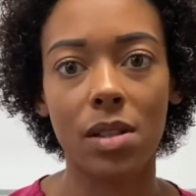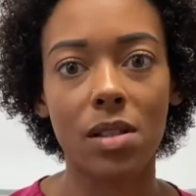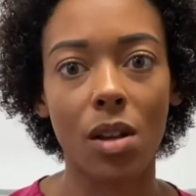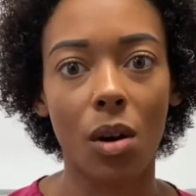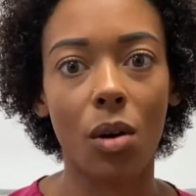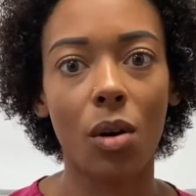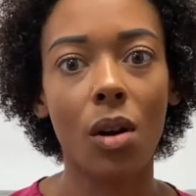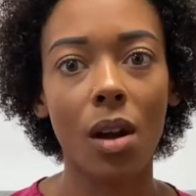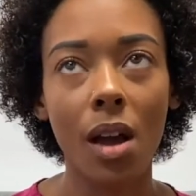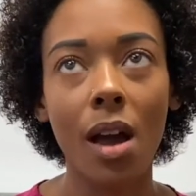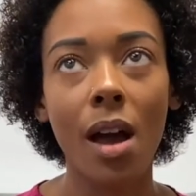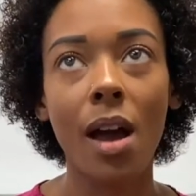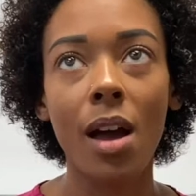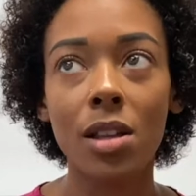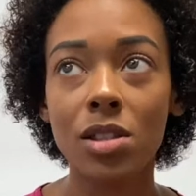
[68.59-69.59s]
So
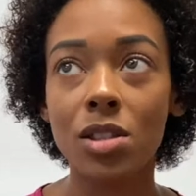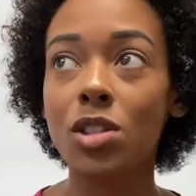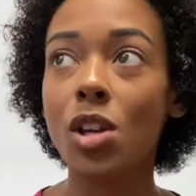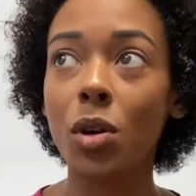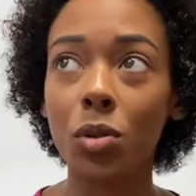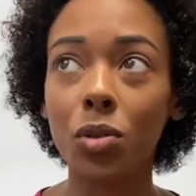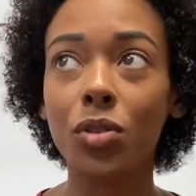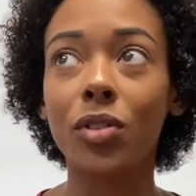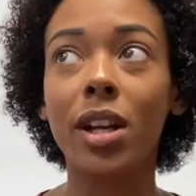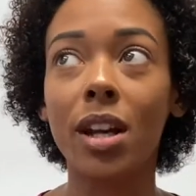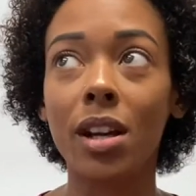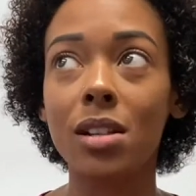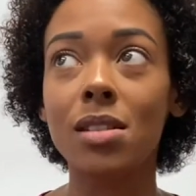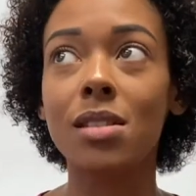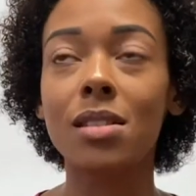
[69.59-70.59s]
in total 3
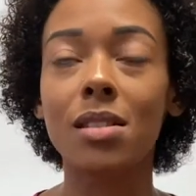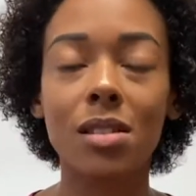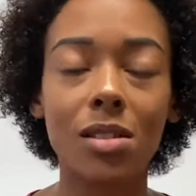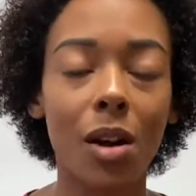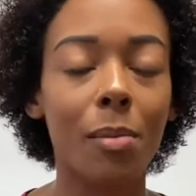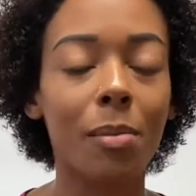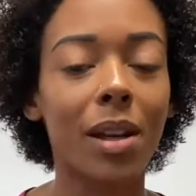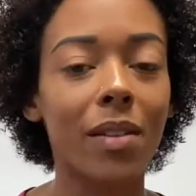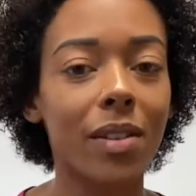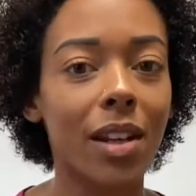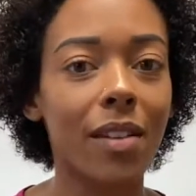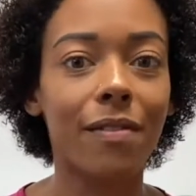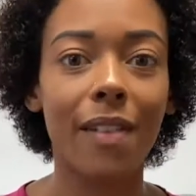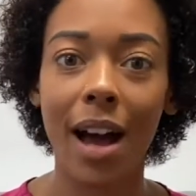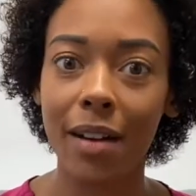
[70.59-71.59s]
years. So I'm giving
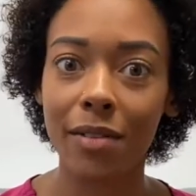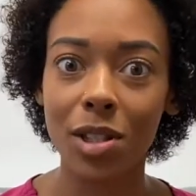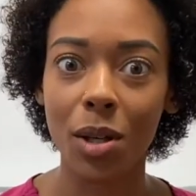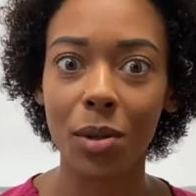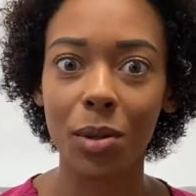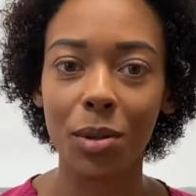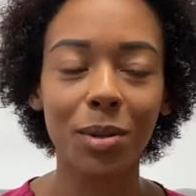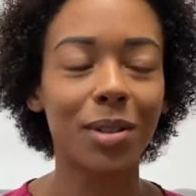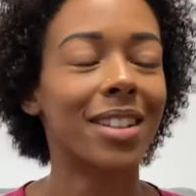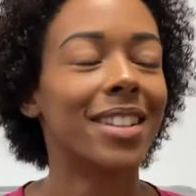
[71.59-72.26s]
it 5 total.